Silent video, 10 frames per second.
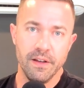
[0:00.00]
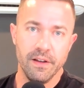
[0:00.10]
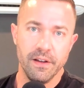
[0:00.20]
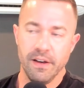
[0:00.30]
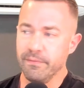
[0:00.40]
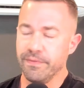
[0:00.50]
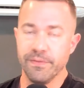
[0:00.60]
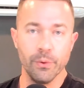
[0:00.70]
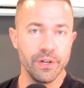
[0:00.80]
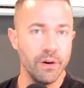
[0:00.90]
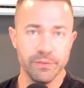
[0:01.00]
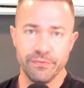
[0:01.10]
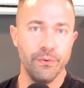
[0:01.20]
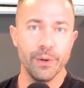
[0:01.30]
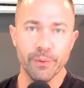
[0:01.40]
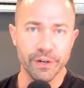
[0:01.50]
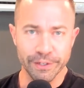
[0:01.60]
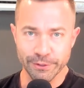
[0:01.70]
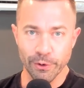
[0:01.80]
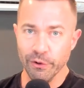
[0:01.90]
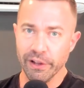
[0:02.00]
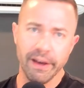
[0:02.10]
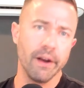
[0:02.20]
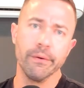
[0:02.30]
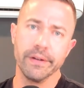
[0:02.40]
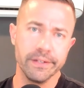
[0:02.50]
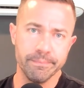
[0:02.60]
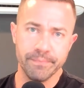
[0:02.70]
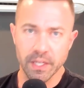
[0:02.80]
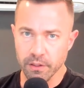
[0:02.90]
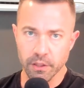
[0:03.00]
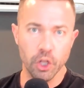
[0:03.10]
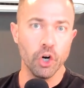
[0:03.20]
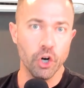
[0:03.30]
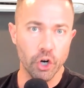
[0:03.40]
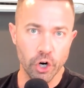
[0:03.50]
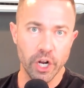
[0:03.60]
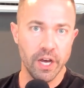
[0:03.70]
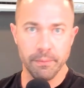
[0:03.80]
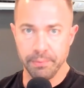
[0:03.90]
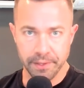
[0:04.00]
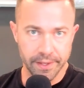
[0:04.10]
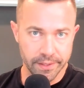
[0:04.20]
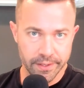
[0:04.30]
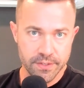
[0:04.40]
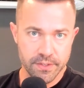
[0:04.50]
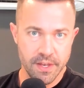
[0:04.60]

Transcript: I'm 40, almost 41 years old. Like, I don't need to learn how to play this.